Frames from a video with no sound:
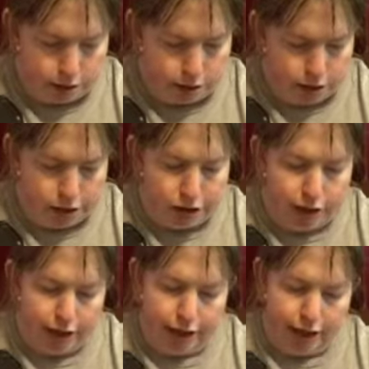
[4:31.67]
Do you
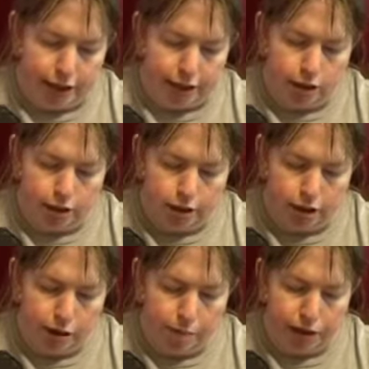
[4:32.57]
like the early starts to
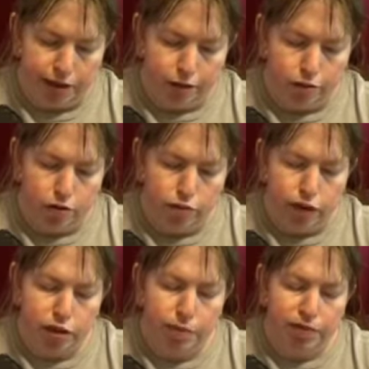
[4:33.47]
car boot sale, or would
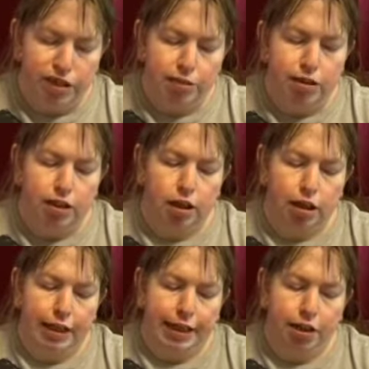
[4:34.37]
you prefer them to start
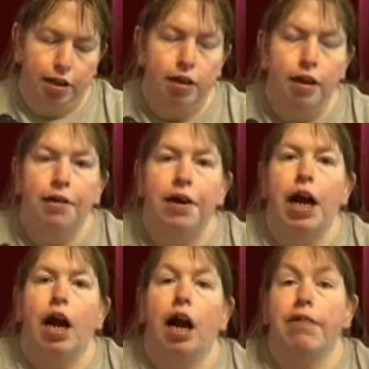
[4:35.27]
later?
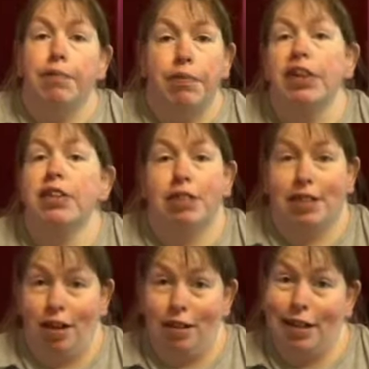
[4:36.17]
I would prefer them to
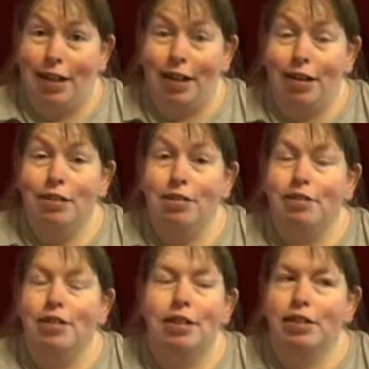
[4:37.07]
start later,
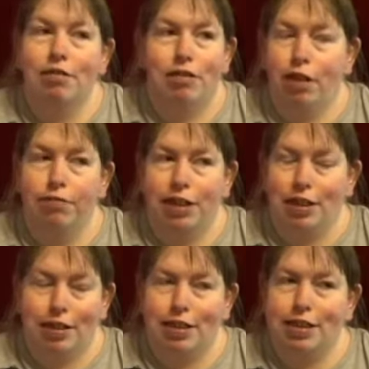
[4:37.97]
because I don't love the
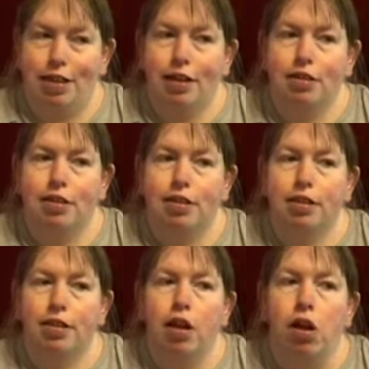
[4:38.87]
early starts.
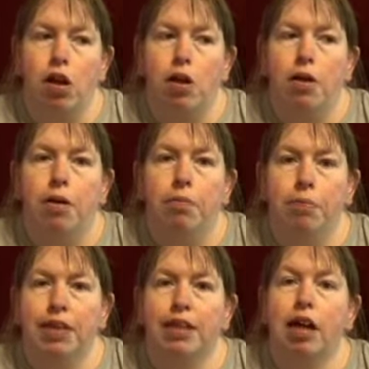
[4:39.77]
But
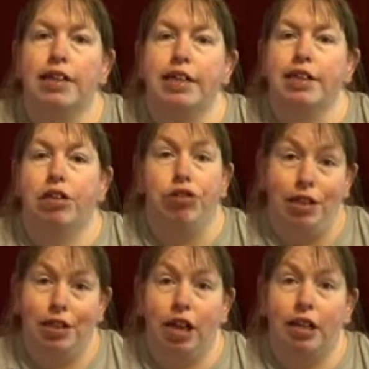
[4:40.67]
then I get the
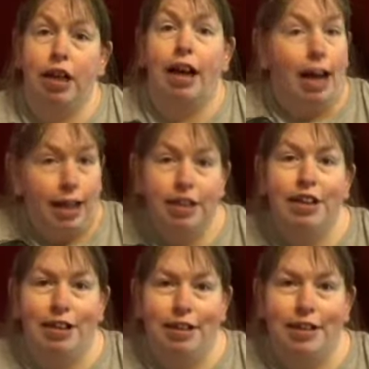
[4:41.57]
adrenaline at the
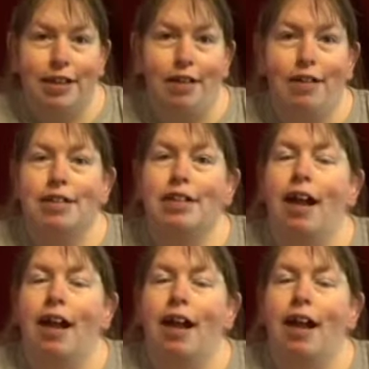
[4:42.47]
early starts.